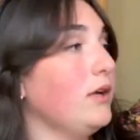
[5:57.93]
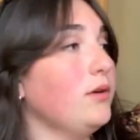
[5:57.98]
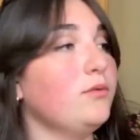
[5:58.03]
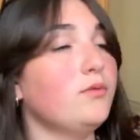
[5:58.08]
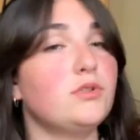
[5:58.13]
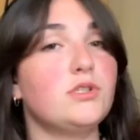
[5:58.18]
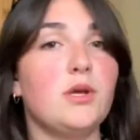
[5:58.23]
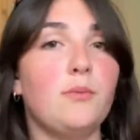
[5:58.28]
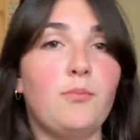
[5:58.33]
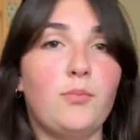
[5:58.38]
I
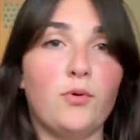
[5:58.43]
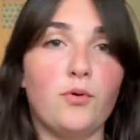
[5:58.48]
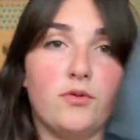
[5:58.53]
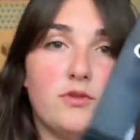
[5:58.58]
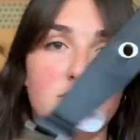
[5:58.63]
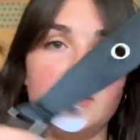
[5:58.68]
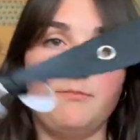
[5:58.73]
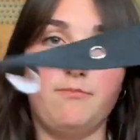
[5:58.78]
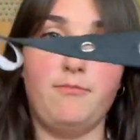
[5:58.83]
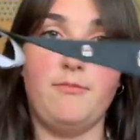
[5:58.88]
also bought
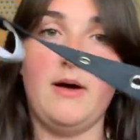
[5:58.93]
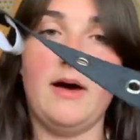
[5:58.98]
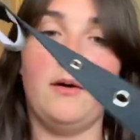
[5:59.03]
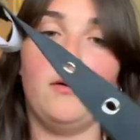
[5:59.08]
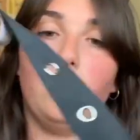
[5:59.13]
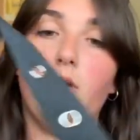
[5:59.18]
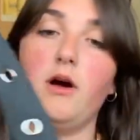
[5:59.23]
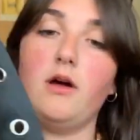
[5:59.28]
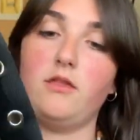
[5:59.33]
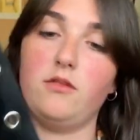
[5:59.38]
this
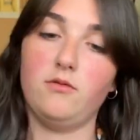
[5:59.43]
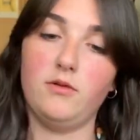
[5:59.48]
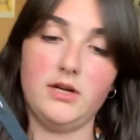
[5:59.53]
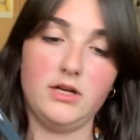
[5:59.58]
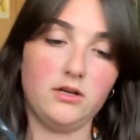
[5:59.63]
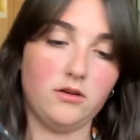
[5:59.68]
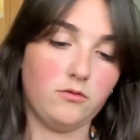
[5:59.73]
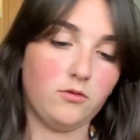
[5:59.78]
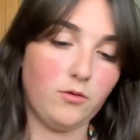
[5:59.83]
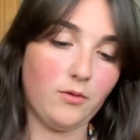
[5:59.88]
belt. I thought it
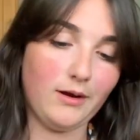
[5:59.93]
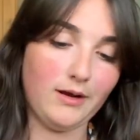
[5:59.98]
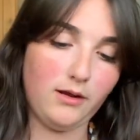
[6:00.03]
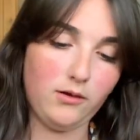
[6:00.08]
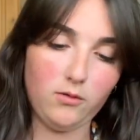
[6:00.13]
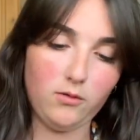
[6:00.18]
looked quite